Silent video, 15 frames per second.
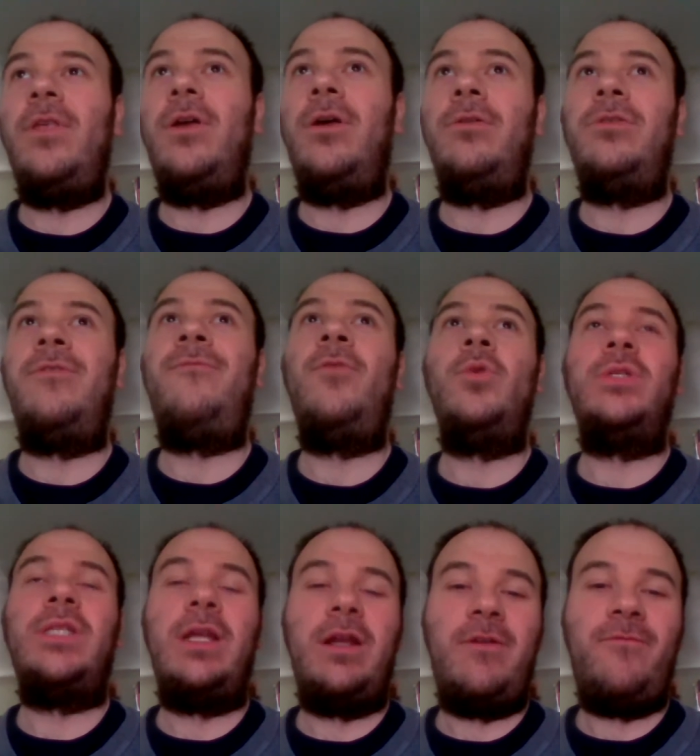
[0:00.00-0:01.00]
of the
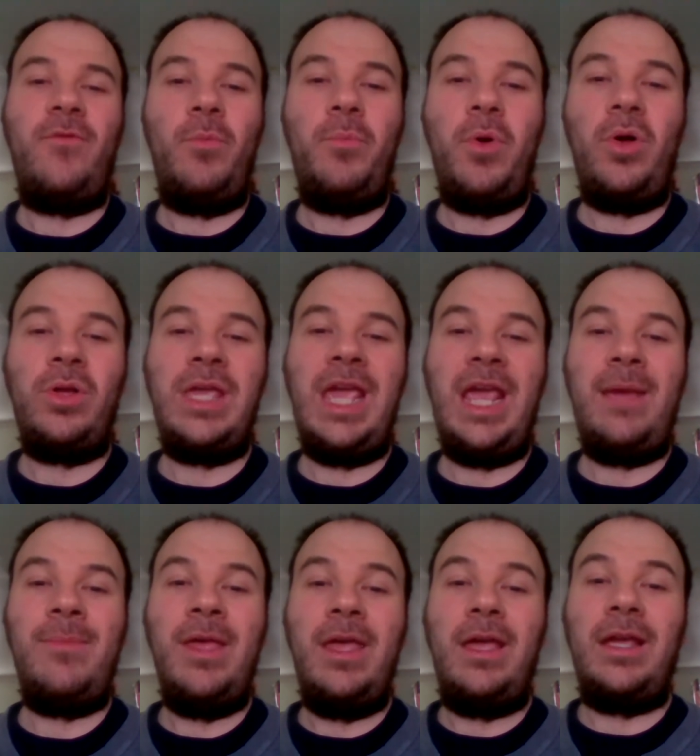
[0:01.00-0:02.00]
Thursday night football
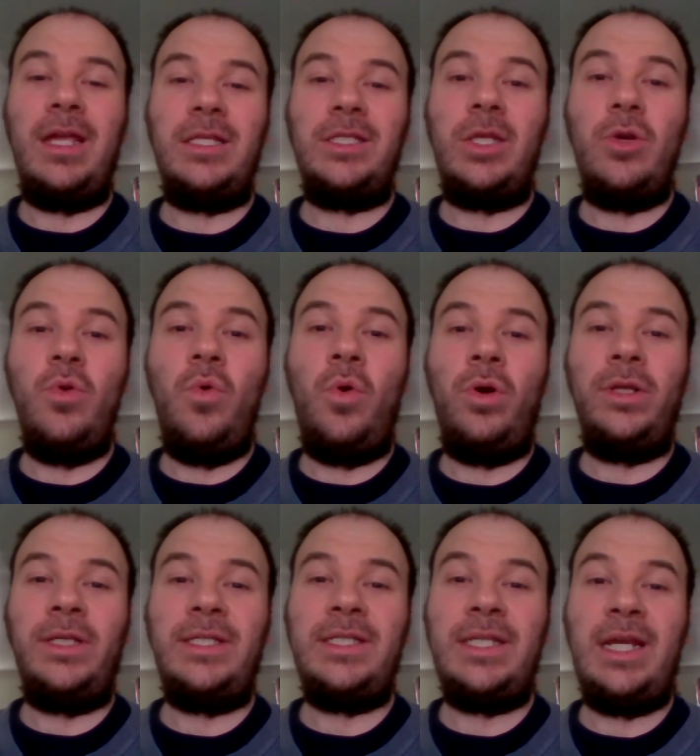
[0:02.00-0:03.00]
game against the New
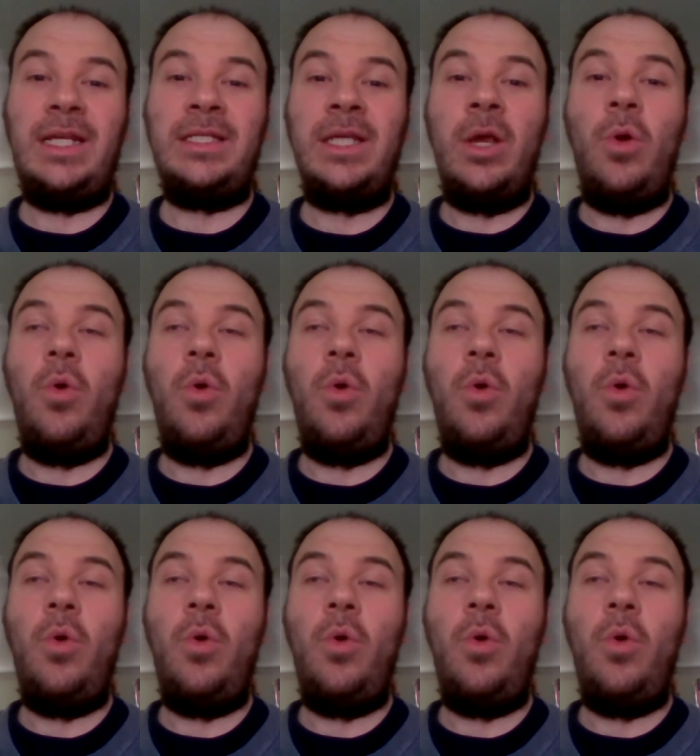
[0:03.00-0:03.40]
Orleans Saints,